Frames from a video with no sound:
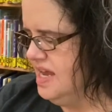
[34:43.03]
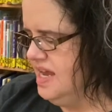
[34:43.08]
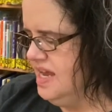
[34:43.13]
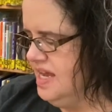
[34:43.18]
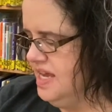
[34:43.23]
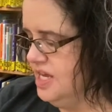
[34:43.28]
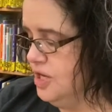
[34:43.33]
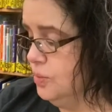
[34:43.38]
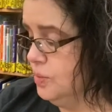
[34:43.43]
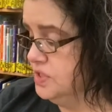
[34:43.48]

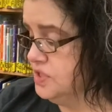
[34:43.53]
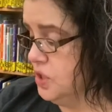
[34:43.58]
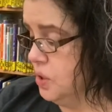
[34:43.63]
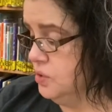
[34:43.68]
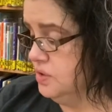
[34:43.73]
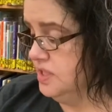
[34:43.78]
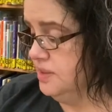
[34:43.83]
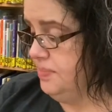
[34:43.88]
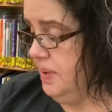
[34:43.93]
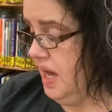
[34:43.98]
It was
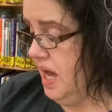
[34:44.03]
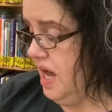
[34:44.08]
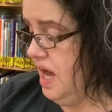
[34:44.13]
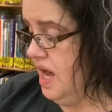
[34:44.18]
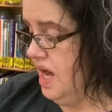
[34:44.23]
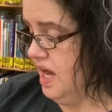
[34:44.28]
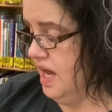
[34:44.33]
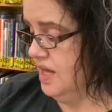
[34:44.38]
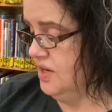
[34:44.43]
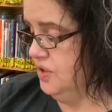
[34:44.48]
only
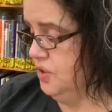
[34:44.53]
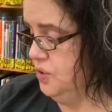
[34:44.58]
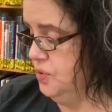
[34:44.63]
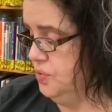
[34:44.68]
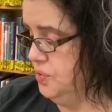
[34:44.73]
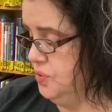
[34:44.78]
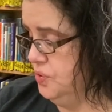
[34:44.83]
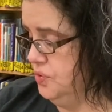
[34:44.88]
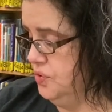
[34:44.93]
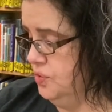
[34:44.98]
Pod who
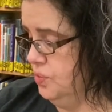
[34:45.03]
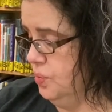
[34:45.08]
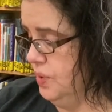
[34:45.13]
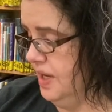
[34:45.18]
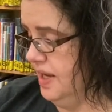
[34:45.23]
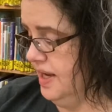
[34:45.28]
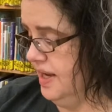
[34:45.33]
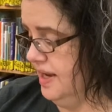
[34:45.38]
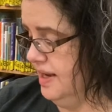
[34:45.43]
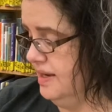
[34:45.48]
knew the
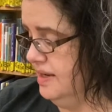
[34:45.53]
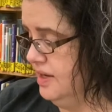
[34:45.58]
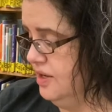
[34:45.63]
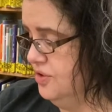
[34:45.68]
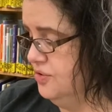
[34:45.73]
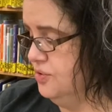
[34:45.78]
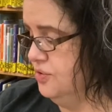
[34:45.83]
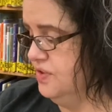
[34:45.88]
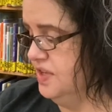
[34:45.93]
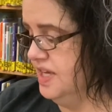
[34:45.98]
way
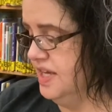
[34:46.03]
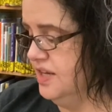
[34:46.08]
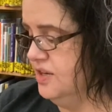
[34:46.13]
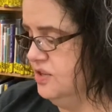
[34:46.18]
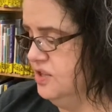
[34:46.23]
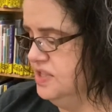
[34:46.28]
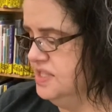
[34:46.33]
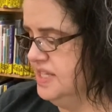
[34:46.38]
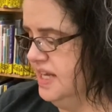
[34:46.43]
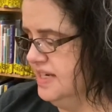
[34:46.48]
through the
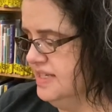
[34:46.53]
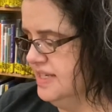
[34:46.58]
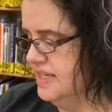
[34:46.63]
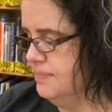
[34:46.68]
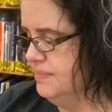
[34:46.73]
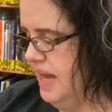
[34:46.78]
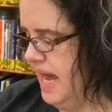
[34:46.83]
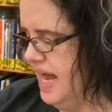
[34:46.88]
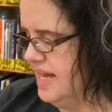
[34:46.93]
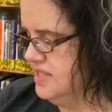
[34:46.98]
intersecting
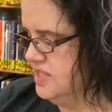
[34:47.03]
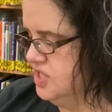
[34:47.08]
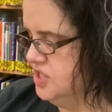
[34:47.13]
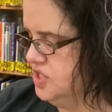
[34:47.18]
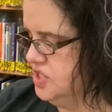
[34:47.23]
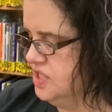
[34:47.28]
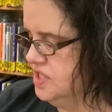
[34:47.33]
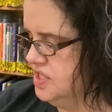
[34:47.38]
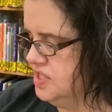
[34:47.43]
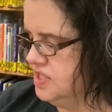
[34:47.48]

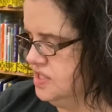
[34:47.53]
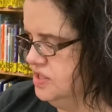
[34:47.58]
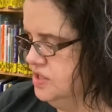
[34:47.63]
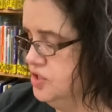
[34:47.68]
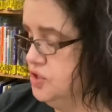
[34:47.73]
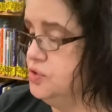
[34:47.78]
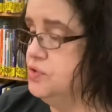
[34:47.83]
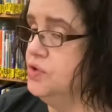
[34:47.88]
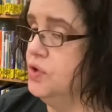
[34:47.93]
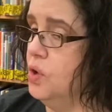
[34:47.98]
passages
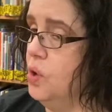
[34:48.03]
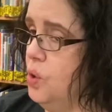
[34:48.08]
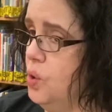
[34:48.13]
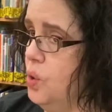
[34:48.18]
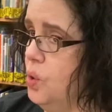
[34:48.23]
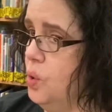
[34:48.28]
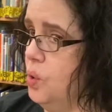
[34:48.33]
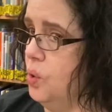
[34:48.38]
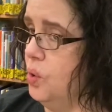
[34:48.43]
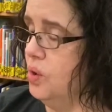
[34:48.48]
to the
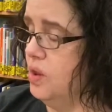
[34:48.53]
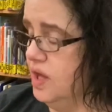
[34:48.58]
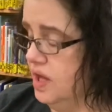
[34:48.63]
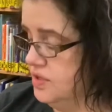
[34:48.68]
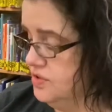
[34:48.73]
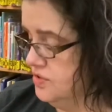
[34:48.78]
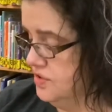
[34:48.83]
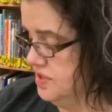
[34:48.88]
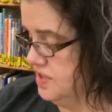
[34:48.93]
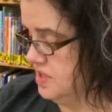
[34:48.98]
hole
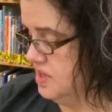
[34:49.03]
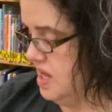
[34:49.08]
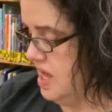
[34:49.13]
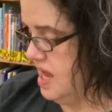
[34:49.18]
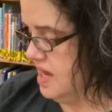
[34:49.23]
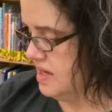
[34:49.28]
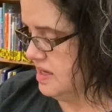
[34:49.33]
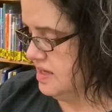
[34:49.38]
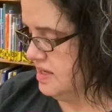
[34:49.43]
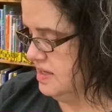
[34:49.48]
under the
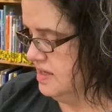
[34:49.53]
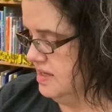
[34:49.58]
clock.